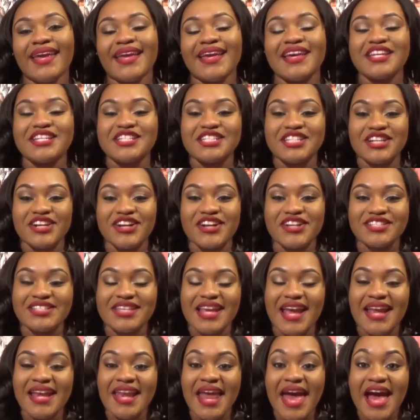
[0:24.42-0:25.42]
It is your girl
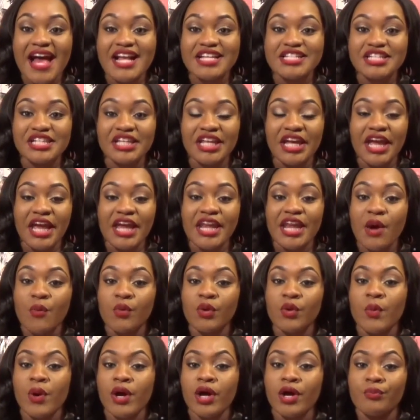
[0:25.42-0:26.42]
Jade Ashley, and I
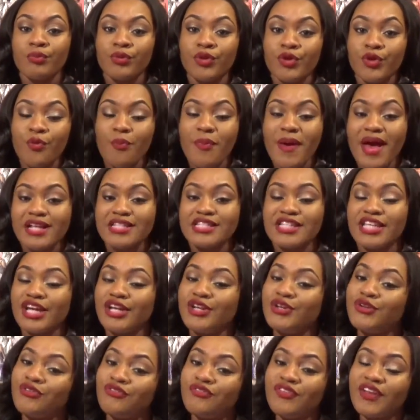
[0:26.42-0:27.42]
want to welcome you back to
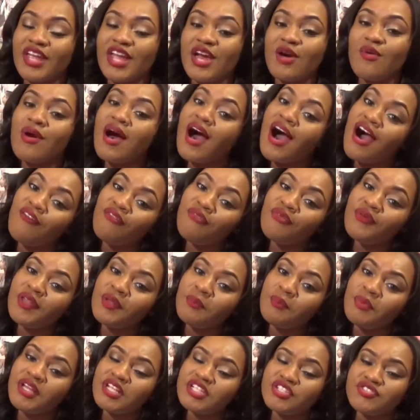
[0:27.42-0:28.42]
a new video of When
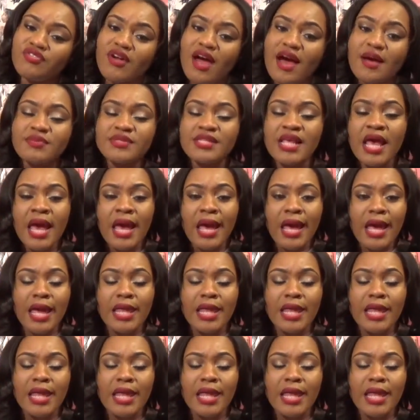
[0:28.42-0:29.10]
the Beat Drops.